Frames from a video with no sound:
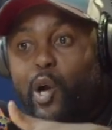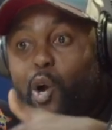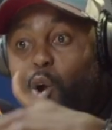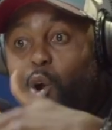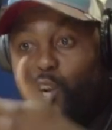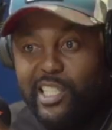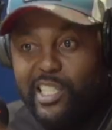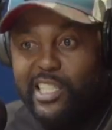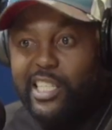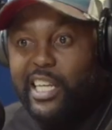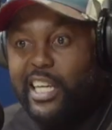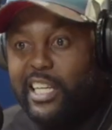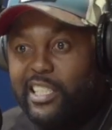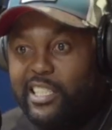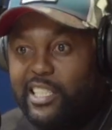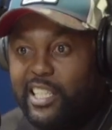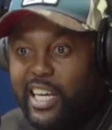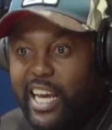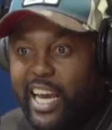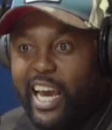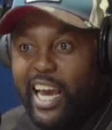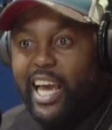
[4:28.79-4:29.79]

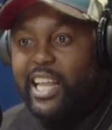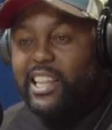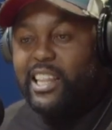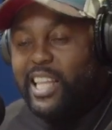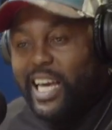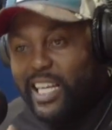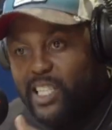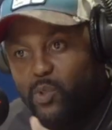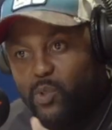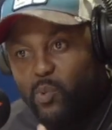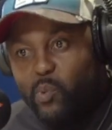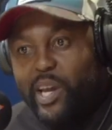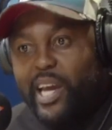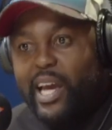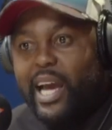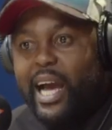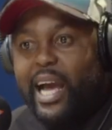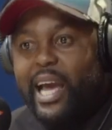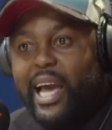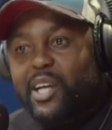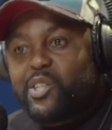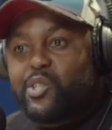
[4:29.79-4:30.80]
content. Yeah. And that's
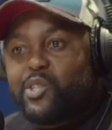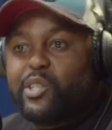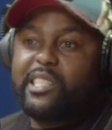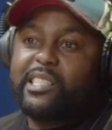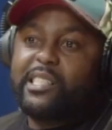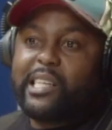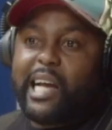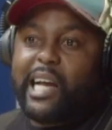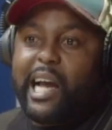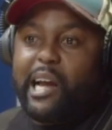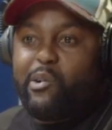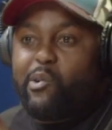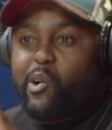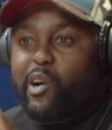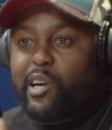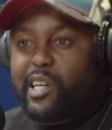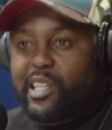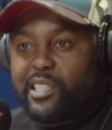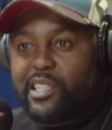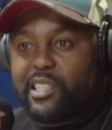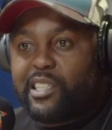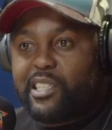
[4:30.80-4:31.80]
where I actually
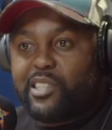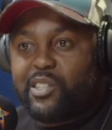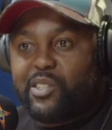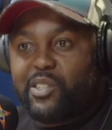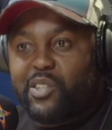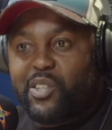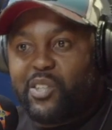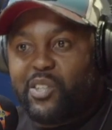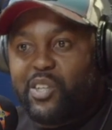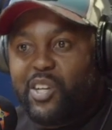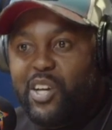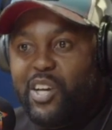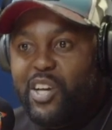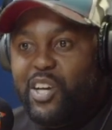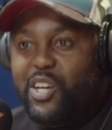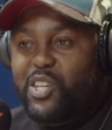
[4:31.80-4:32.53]
skyrocketed, you know.